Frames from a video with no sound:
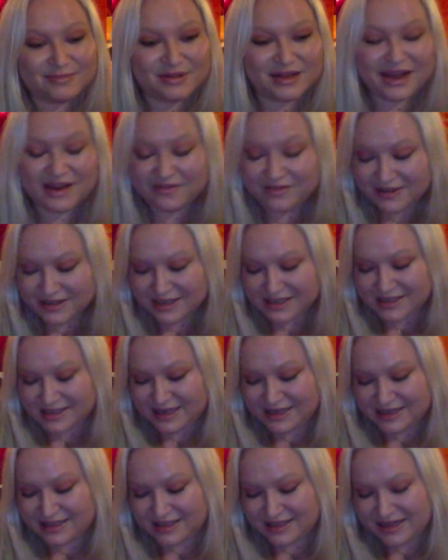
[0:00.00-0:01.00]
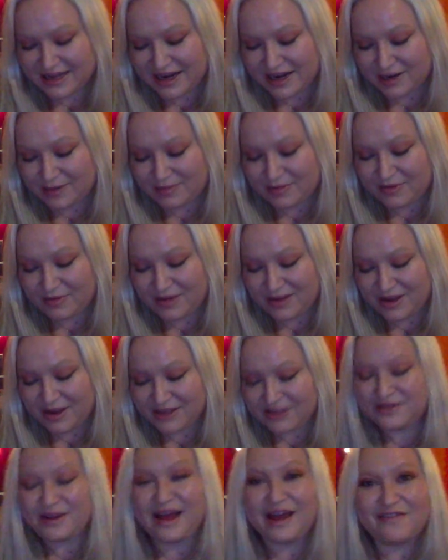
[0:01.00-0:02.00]
Playfulness is in the air, but we
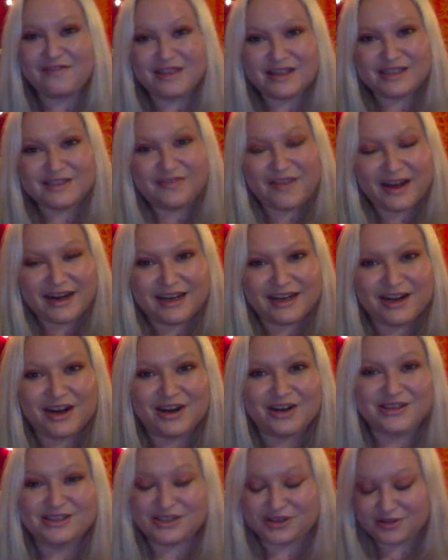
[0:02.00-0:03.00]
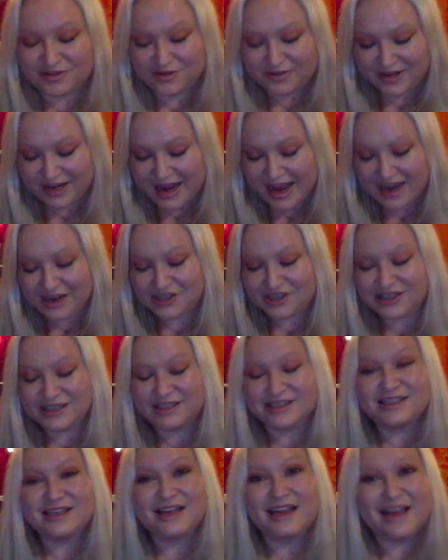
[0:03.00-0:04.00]
also have this fighting card. So the
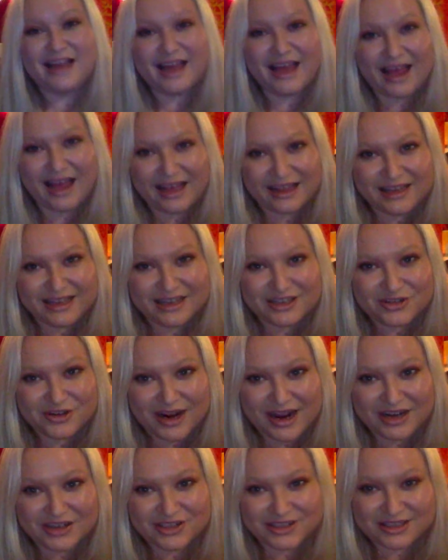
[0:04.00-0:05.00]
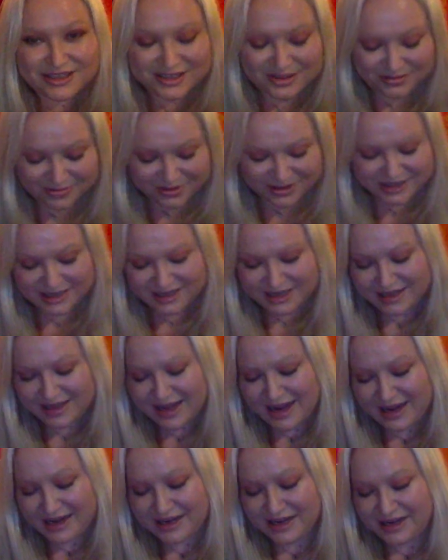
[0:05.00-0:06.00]
reactions and the attractions, we're seeing
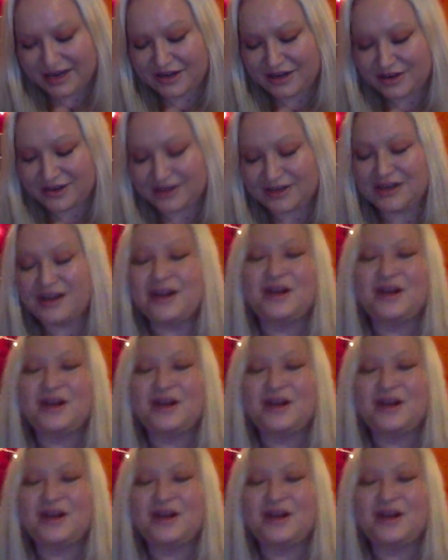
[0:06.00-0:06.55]
that in here.